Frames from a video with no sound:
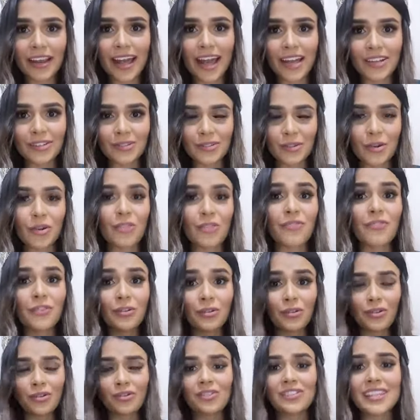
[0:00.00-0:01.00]
I don't know if you
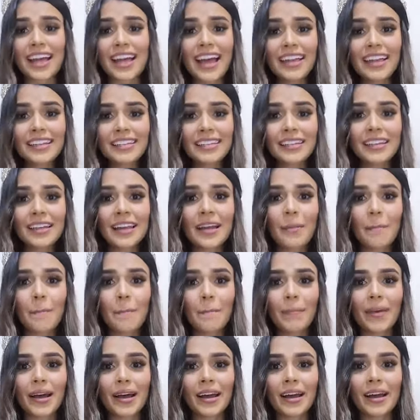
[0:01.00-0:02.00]
know that,
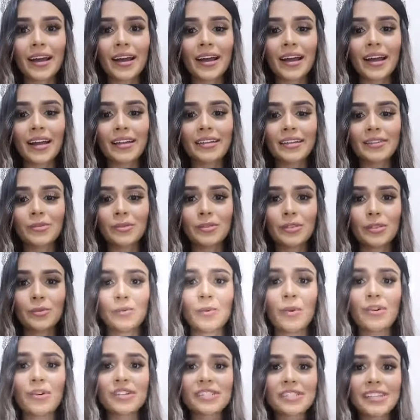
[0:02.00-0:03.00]
but the
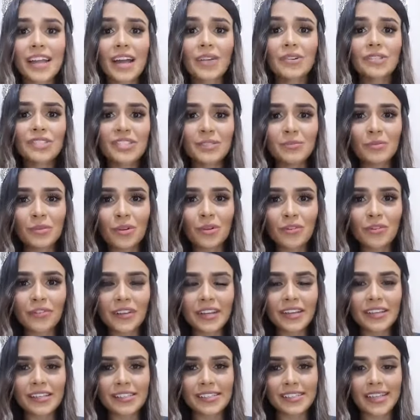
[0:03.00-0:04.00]
World Scouting
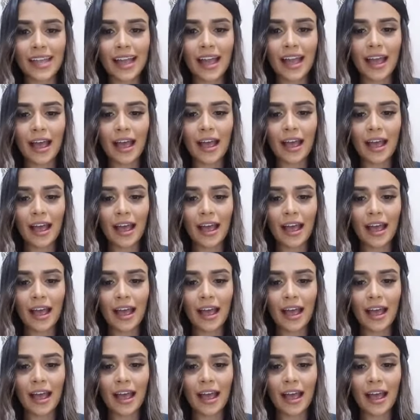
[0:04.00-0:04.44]
Movement is a